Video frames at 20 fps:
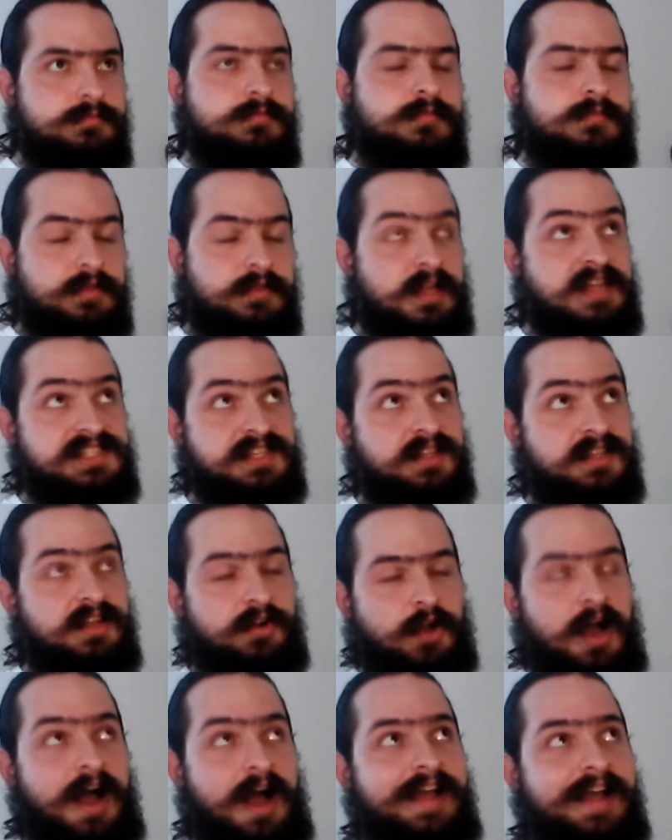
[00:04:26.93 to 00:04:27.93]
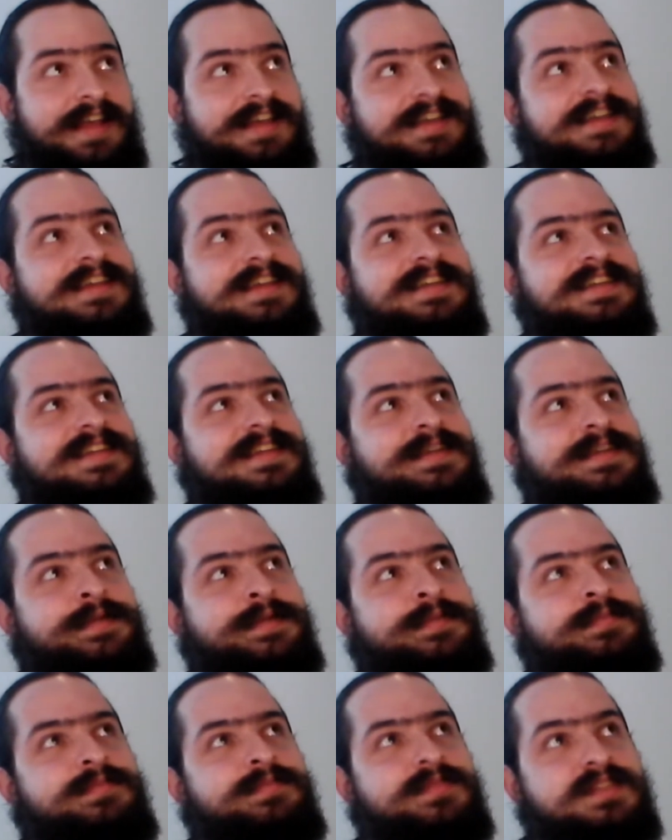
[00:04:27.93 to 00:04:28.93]
that's a little high.
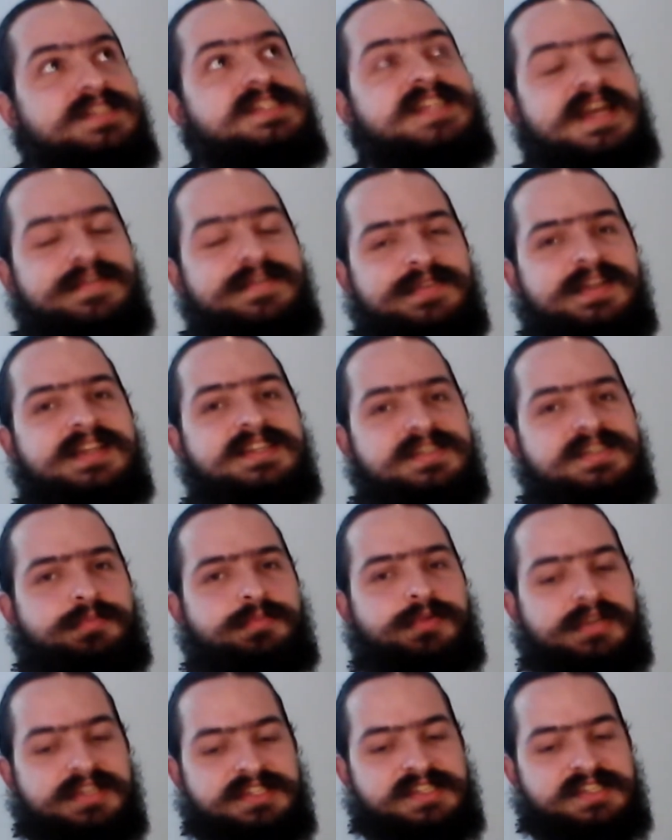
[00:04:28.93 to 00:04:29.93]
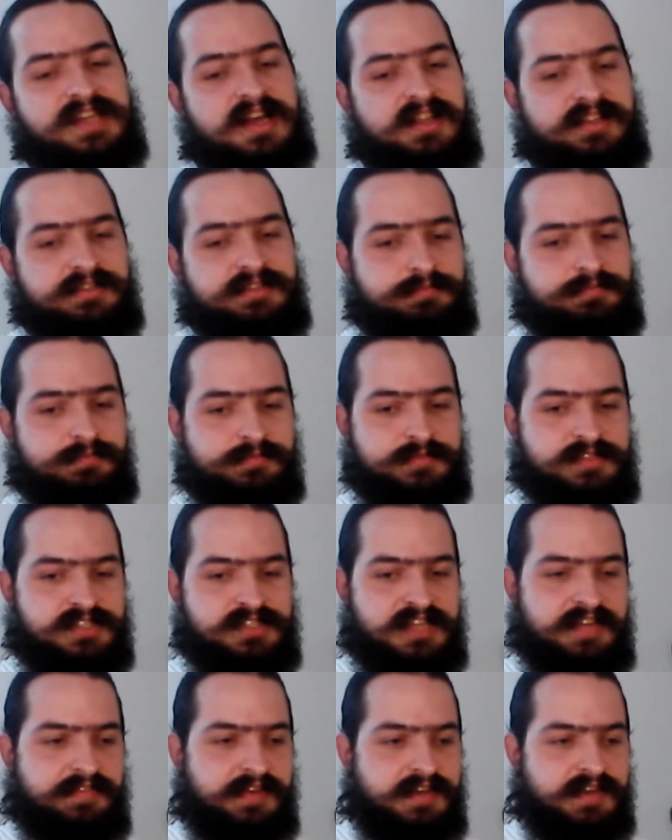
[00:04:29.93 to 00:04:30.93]
7 is pretty solid.
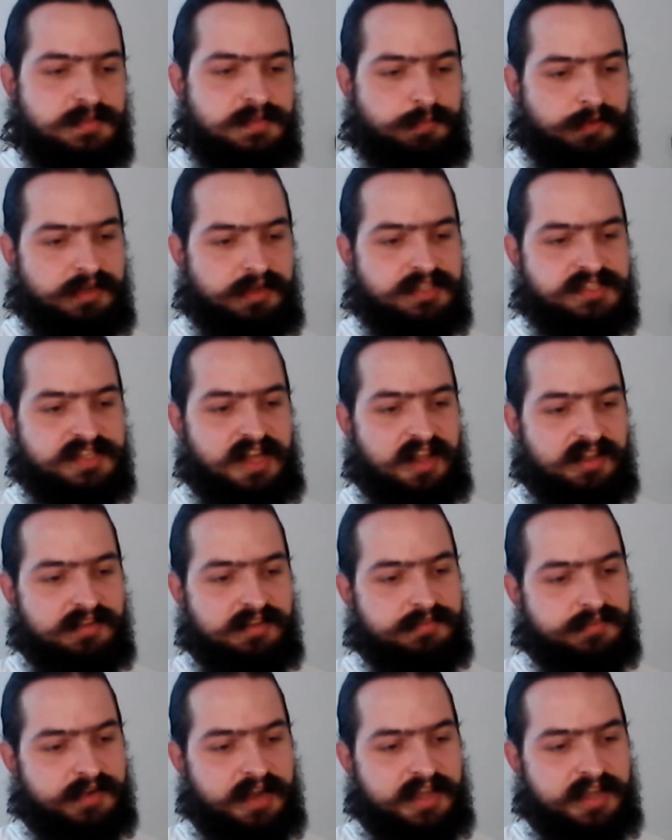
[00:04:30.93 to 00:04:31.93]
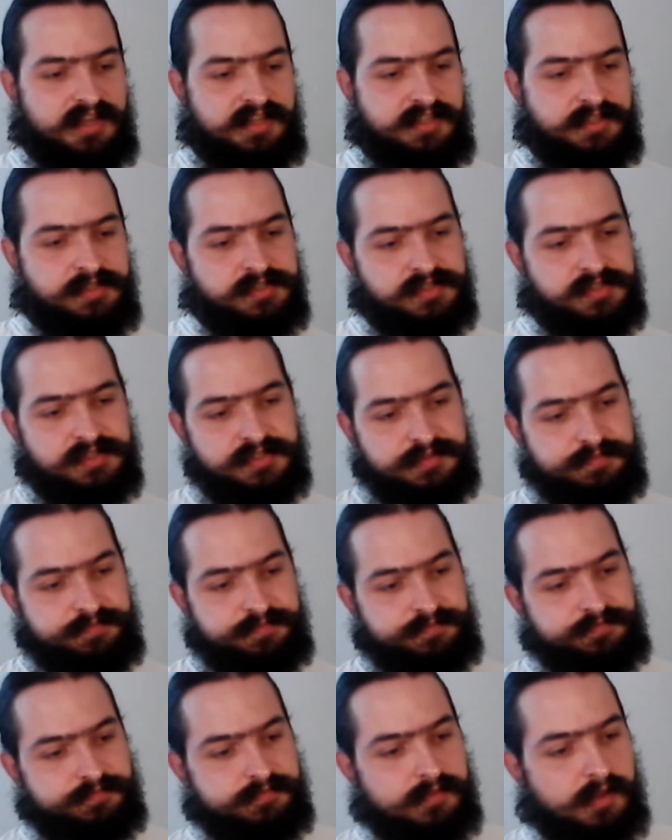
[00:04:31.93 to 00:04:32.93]
7 is pretty solid for Edy's
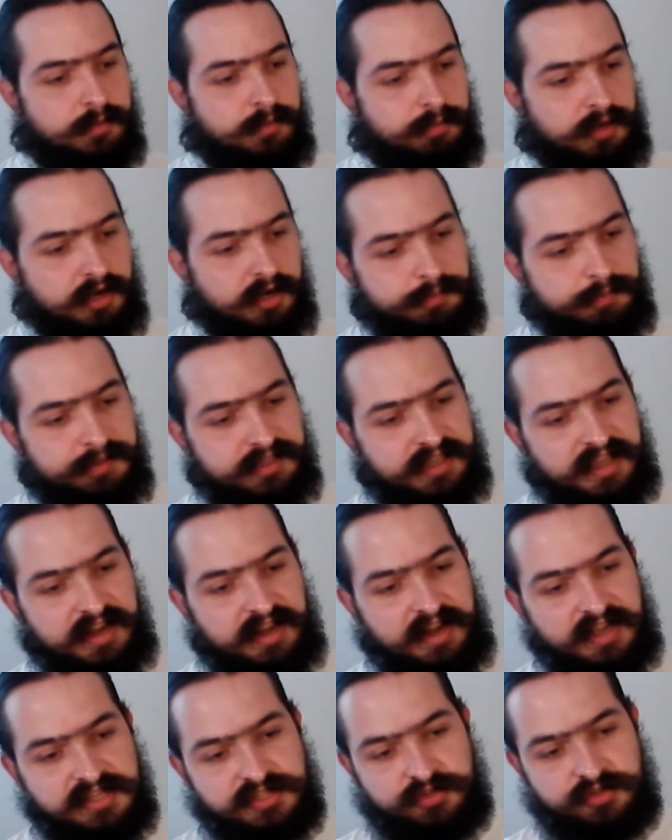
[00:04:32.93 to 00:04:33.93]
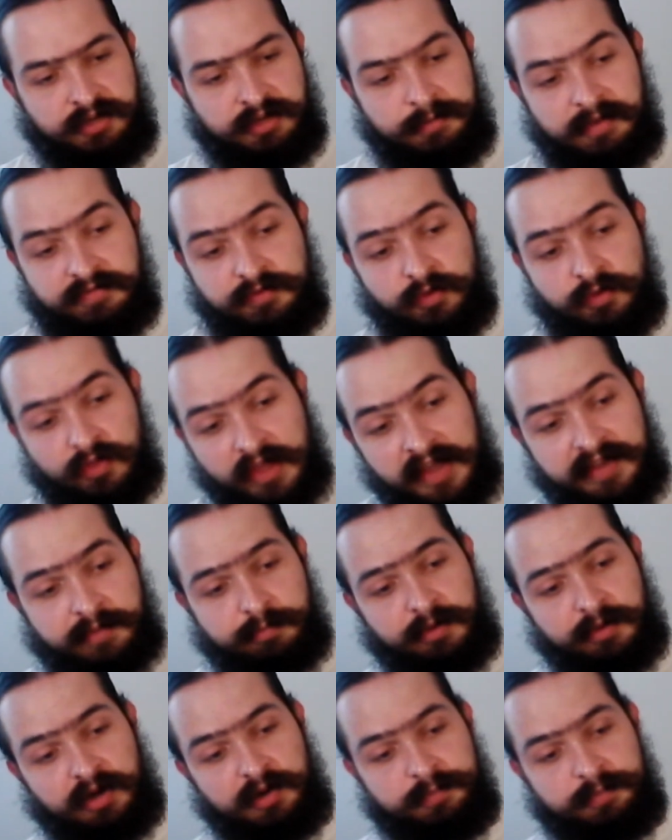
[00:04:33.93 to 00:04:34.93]
butter pecan ice cream. If you like
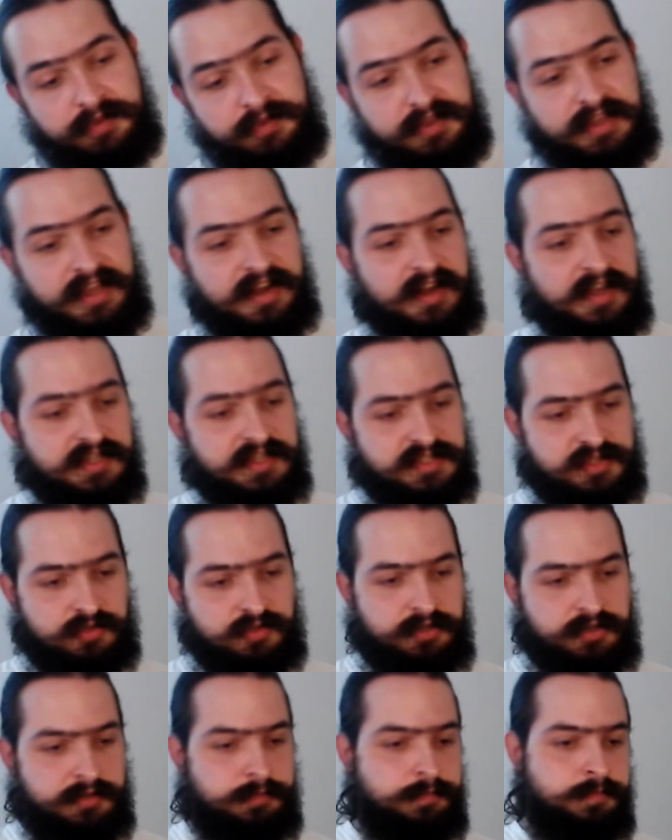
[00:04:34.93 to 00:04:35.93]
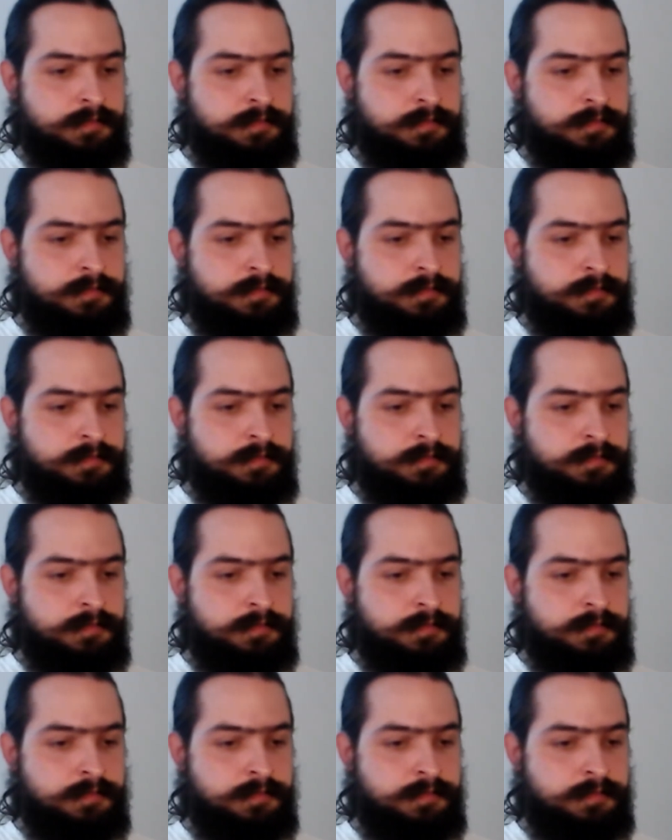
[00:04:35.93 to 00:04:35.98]
butter pecan ice cream